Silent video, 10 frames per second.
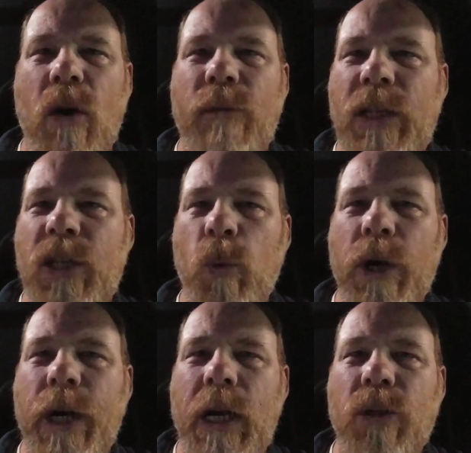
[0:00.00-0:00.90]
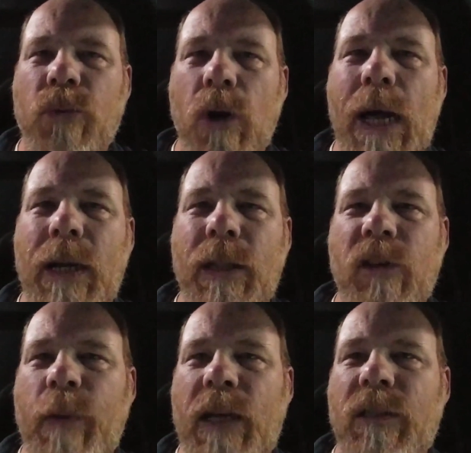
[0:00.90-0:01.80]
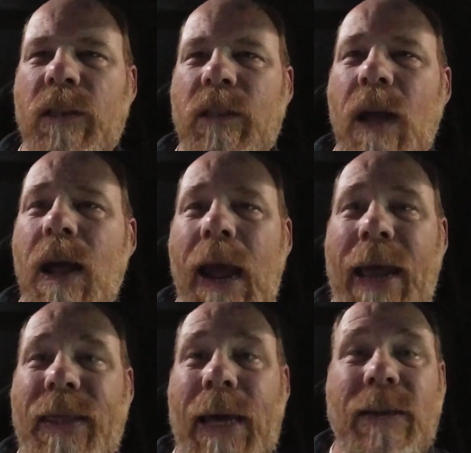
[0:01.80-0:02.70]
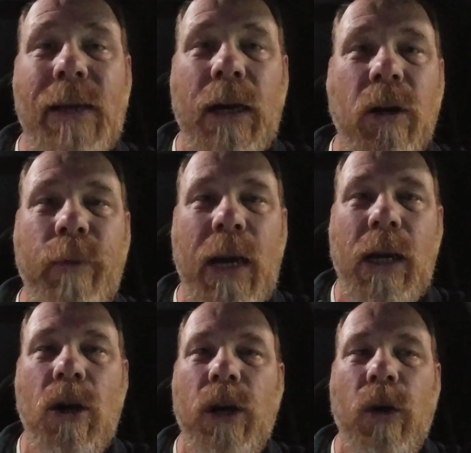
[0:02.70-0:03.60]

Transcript: eventually we're going to get thrown out of these places, and that's not going to be any good.